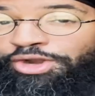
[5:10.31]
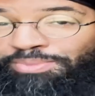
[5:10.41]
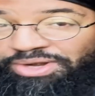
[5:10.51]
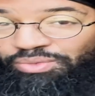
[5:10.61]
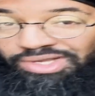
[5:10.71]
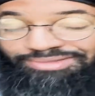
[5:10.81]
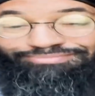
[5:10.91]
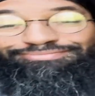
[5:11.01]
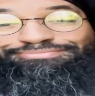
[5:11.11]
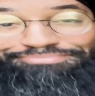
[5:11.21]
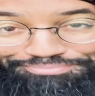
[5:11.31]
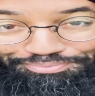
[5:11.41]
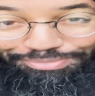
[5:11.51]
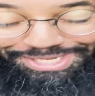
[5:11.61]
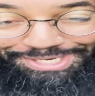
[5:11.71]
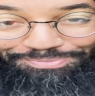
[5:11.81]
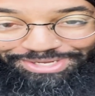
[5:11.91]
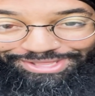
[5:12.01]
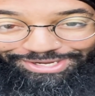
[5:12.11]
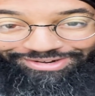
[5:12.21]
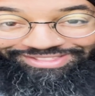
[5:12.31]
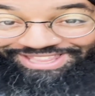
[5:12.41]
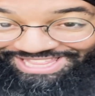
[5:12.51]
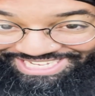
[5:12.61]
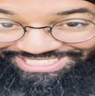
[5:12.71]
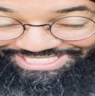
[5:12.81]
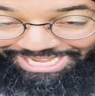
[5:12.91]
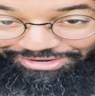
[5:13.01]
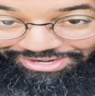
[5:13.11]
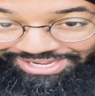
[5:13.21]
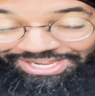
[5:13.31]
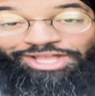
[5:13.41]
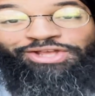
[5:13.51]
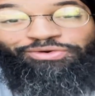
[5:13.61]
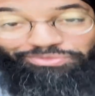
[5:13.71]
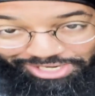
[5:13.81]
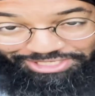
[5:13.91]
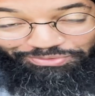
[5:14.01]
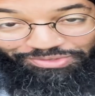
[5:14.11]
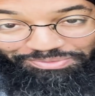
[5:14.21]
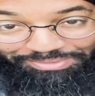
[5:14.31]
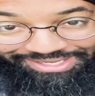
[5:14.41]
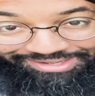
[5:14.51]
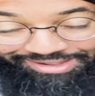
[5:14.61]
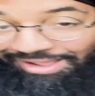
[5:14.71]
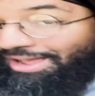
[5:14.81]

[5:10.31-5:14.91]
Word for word: No matter what, plan to be there this Saturday, rocking with me.